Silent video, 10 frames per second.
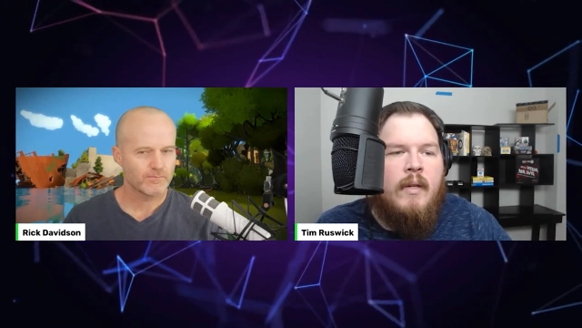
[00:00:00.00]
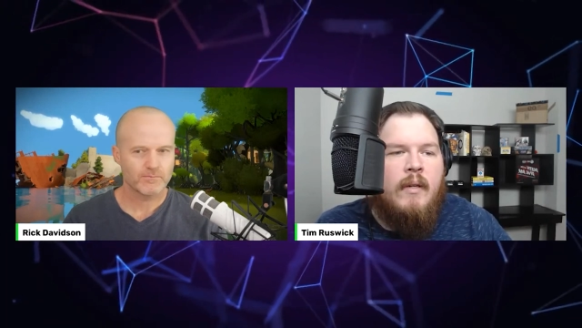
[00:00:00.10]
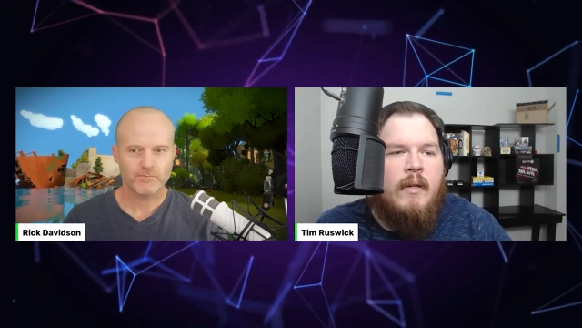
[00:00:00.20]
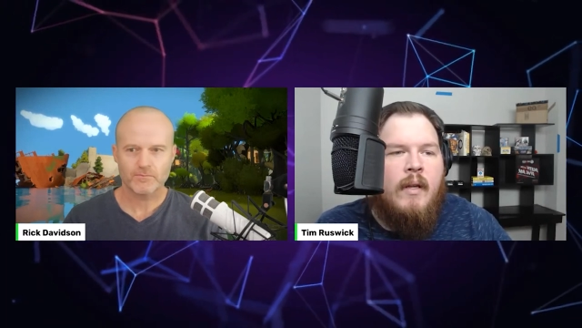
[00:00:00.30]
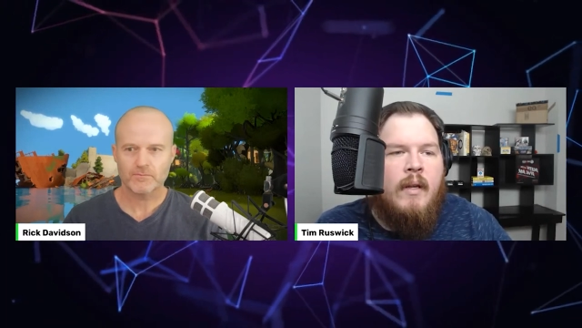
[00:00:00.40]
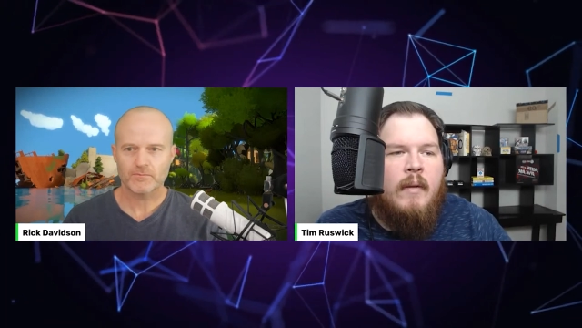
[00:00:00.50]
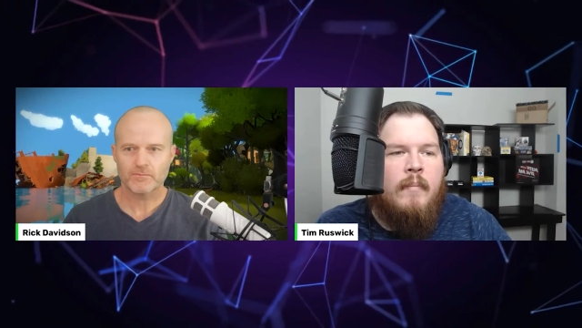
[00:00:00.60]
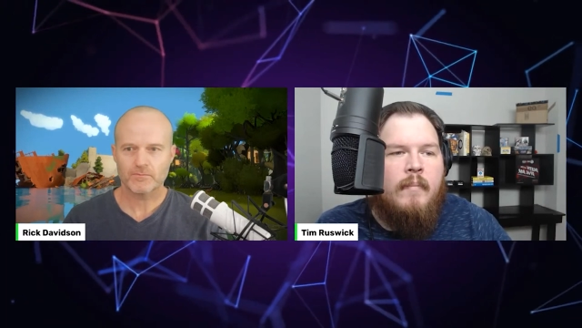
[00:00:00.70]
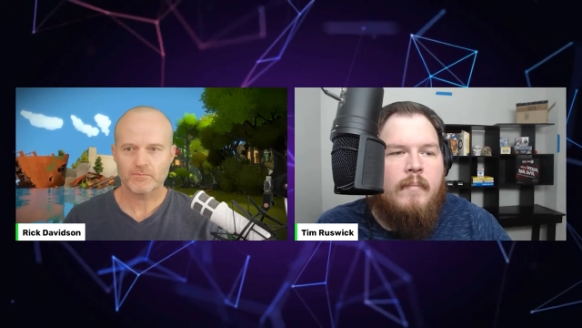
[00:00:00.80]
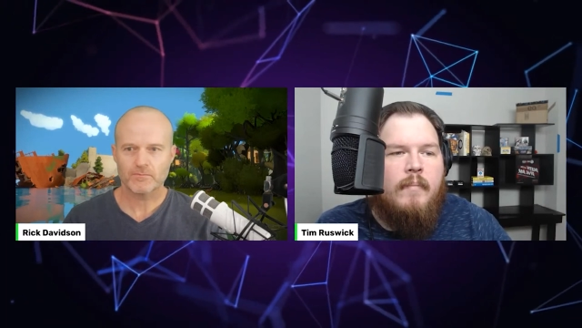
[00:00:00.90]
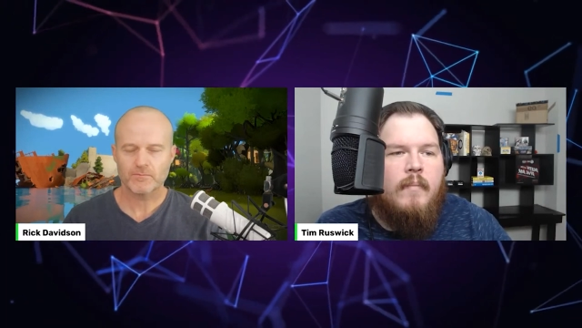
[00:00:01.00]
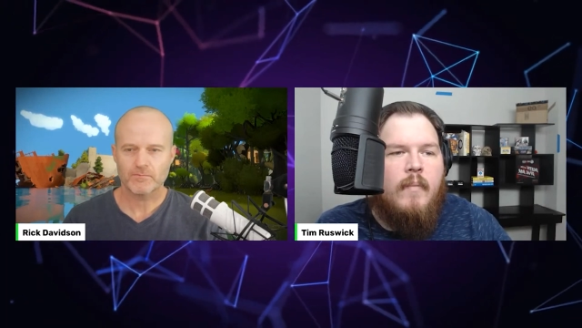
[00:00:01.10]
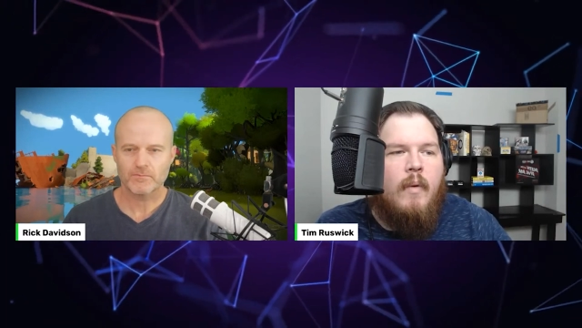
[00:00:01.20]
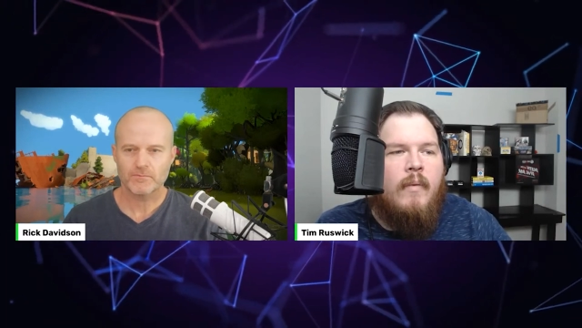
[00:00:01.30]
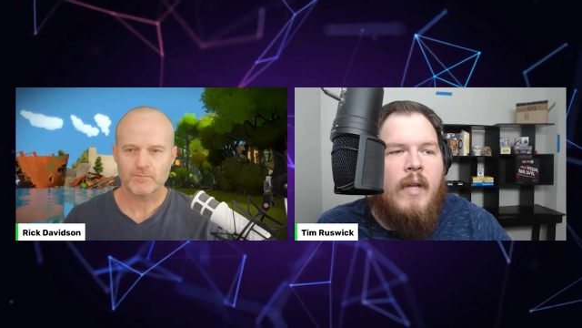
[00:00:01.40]
Speaker 1: And um,
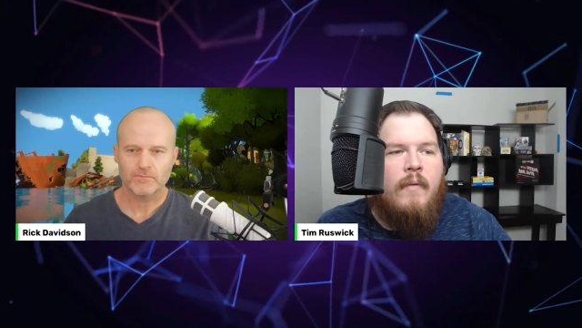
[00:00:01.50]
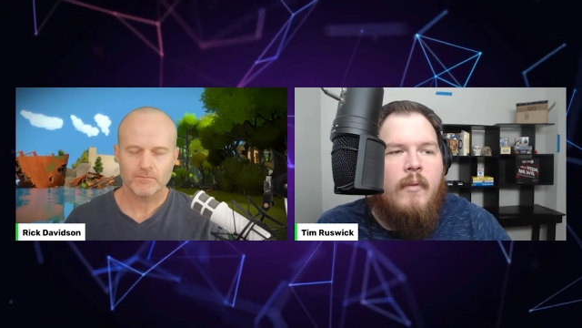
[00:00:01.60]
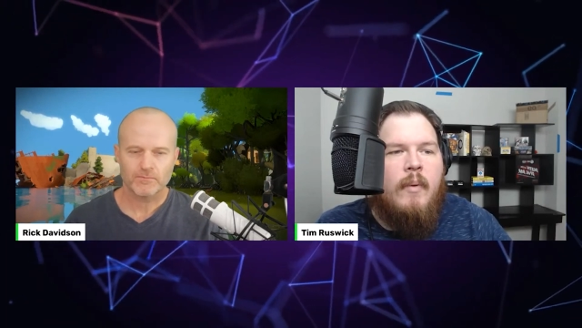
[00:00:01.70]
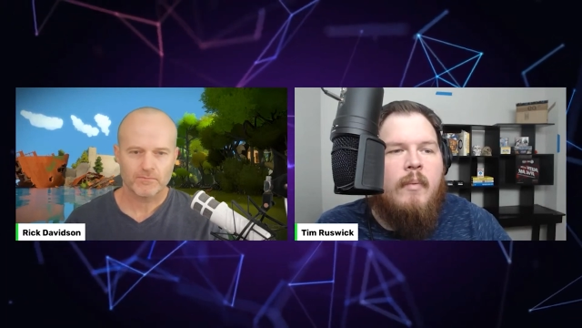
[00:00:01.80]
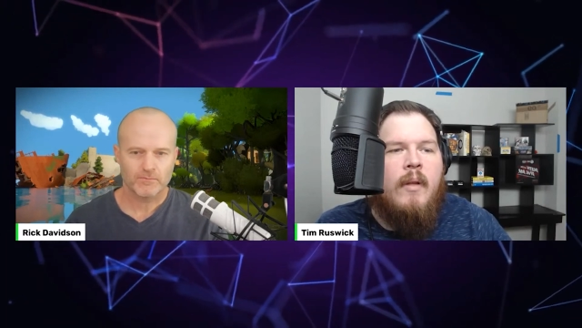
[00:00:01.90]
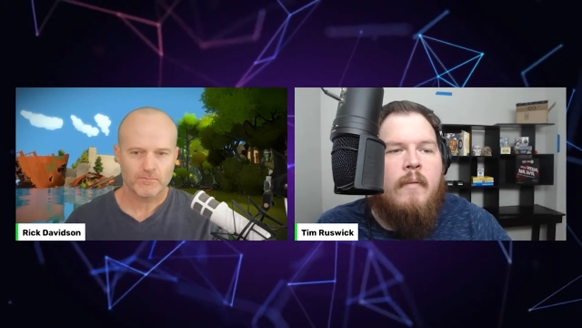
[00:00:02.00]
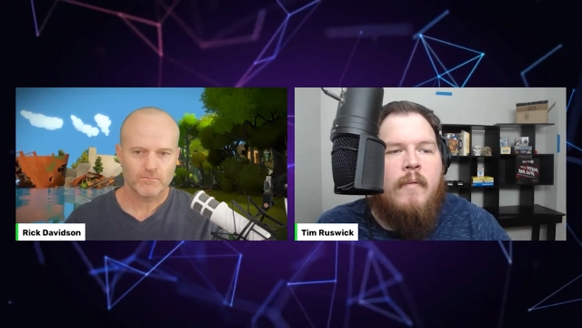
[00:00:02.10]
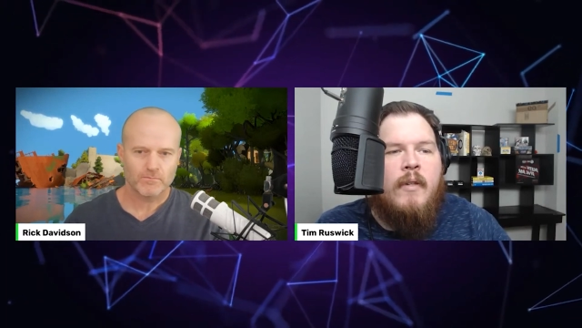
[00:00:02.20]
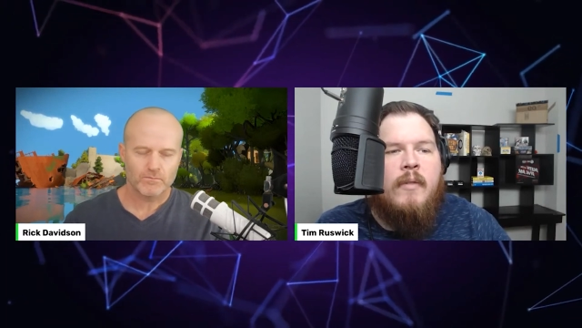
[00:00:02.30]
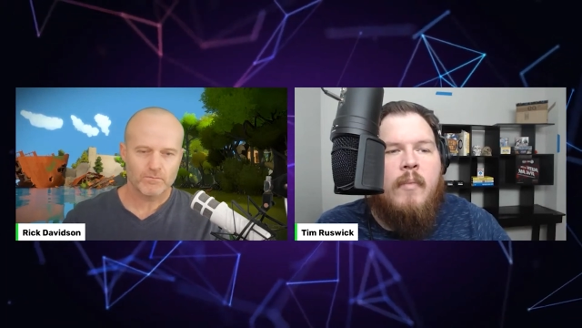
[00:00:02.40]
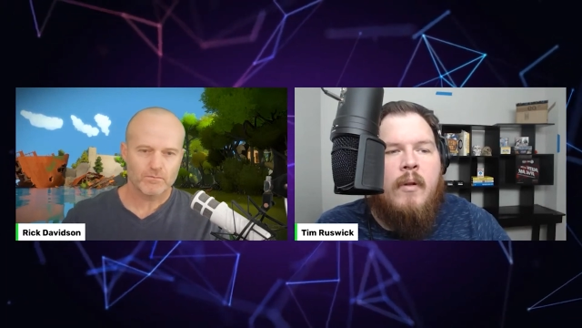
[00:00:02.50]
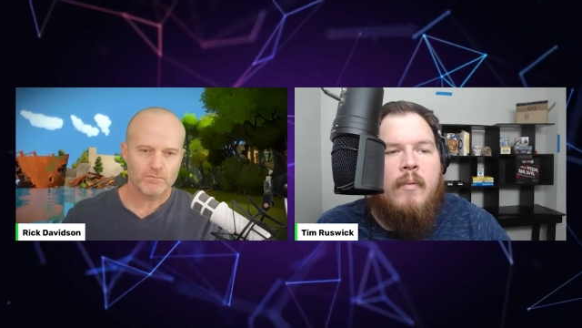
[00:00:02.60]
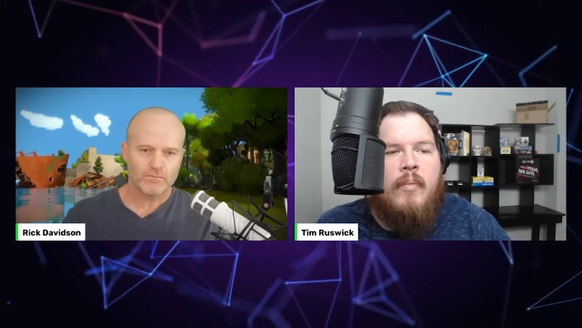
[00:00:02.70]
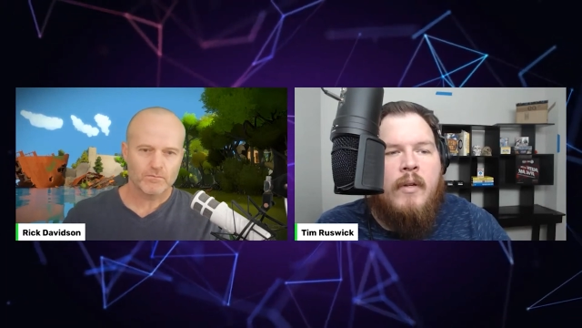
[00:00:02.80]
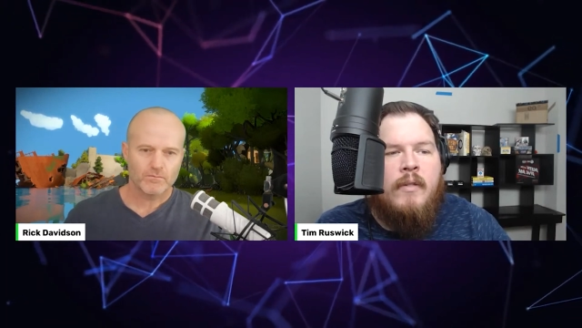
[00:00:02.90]
we've got a few people that have finished
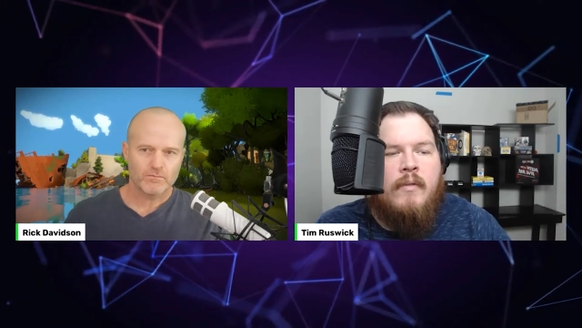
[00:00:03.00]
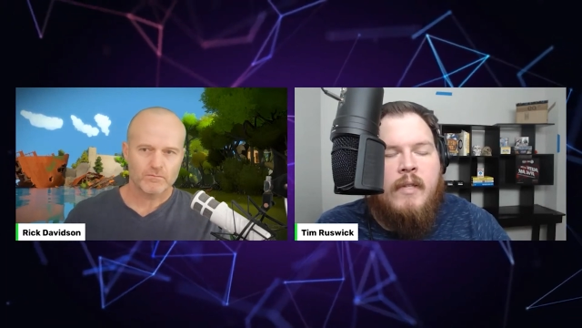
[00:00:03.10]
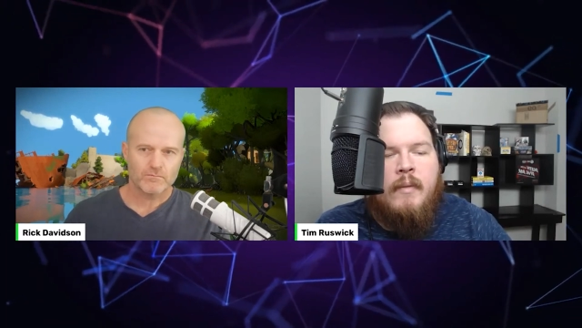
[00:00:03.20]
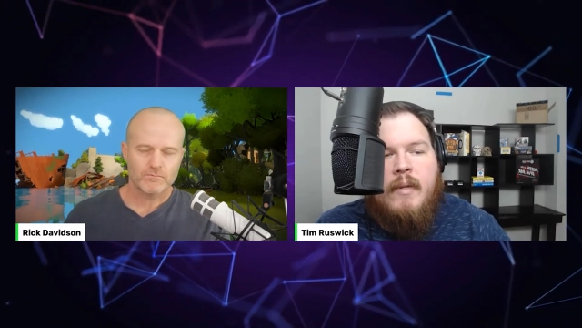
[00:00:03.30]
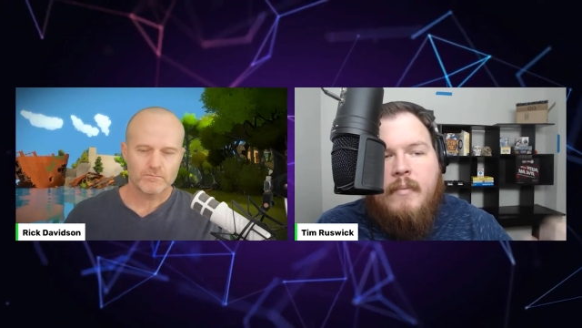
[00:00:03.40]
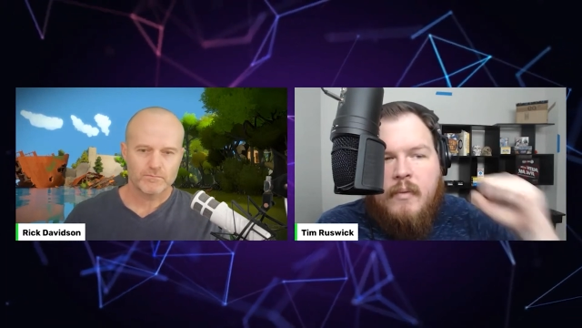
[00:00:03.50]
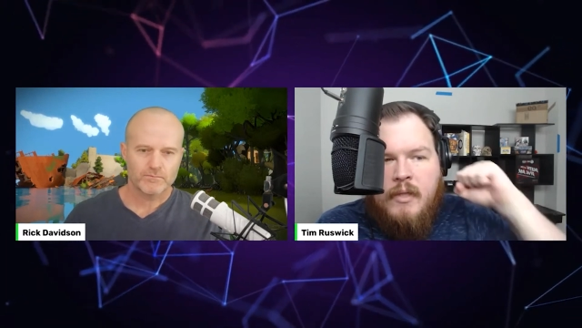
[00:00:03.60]
smaller projects or game jams,